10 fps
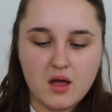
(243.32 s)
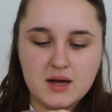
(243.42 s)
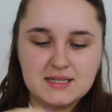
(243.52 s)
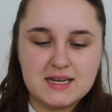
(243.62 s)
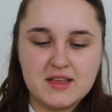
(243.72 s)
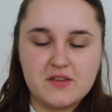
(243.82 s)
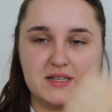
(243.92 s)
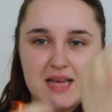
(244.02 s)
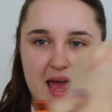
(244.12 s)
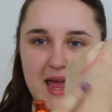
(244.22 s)
I did it the
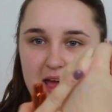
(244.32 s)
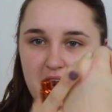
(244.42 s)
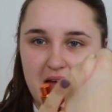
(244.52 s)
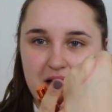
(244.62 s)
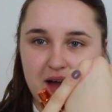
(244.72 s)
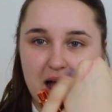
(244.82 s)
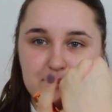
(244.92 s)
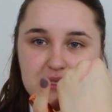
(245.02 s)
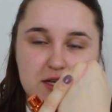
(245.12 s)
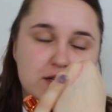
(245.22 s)
other day and I have
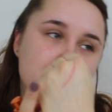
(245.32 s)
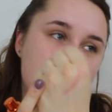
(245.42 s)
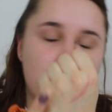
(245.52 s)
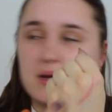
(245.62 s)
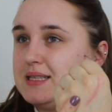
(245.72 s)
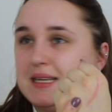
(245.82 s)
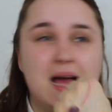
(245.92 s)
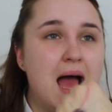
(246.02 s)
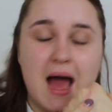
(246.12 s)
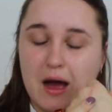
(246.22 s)
absolutely no
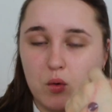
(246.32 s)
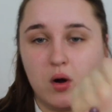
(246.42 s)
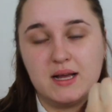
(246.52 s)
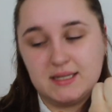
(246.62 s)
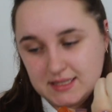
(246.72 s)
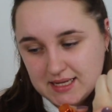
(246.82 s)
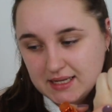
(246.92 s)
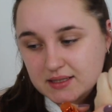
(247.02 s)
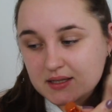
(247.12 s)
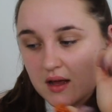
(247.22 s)
idea how I did
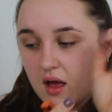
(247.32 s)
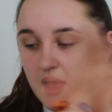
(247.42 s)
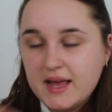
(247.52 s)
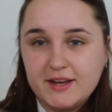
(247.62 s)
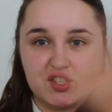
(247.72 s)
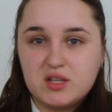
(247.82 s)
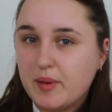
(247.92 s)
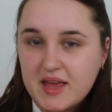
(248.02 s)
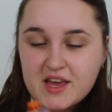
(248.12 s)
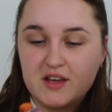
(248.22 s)
it. It just
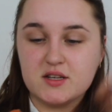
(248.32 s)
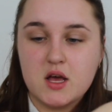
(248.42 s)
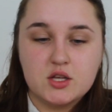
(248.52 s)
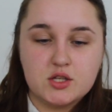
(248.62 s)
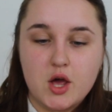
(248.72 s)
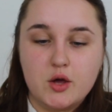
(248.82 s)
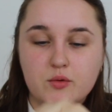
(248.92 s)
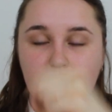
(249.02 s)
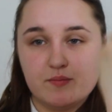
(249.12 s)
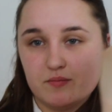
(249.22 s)
appeared,
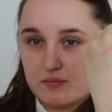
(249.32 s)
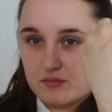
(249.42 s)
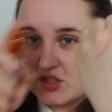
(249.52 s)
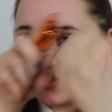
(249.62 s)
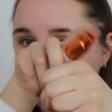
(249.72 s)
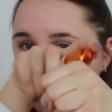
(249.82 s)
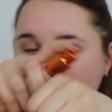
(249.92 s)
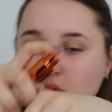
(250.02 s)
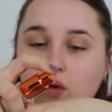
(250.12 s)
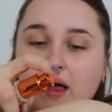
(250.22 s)
so just
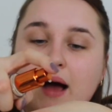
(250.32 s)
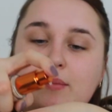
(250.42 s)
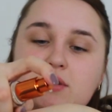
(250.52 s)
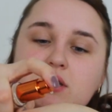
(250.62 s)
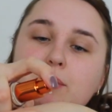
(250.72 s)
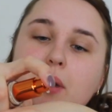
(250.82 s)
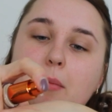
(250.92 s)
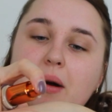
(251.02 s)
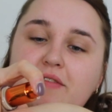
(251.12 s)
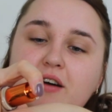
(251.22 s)
ignore that. I'm just going to
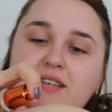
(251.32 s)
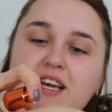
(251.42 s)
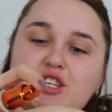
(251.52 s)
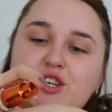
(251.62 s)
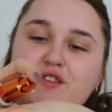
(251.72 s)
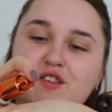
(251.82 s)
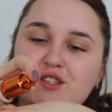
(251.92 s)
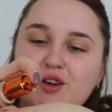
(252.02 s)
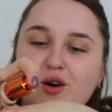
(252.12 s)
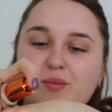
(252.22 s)
pump my foundation over
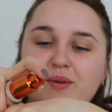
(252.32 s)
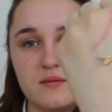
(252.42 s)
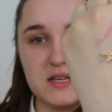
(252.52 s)
the top.